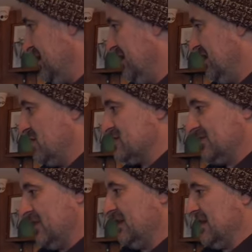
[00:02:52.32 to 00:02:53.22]
Uh, loads
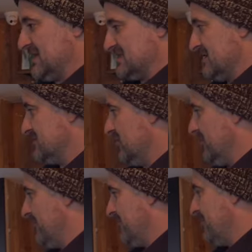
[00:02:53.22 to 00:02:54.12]
of ideas are sort
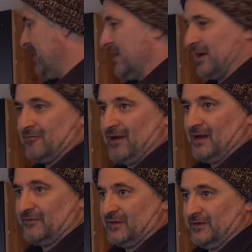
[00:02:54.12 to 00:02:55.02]
of bubbling
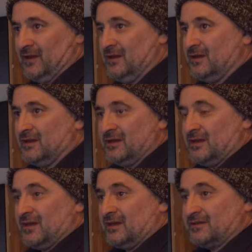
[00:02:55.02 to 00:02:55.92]
around in the,
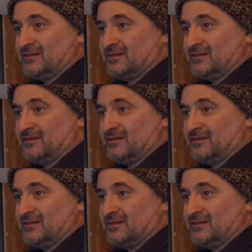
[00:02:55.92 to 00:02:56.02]
in the